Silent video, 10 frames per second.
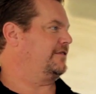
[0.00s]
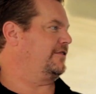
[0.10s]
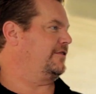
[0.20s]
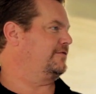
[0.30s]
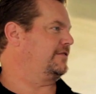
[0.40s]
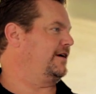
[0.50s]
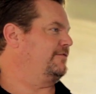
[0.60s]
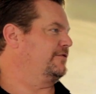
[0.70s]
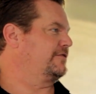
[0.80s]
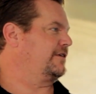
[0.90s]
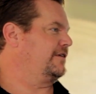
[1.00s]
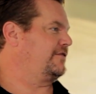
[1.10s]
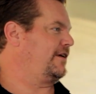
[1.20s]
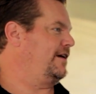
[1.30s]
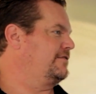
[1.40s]
those levels are going
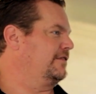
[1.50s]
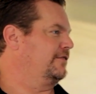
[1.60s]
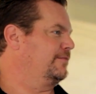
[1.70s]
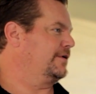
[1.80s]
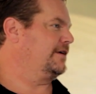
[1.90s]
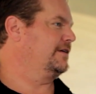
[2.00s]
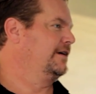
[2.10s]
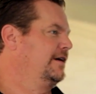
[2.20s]
to change a little bit.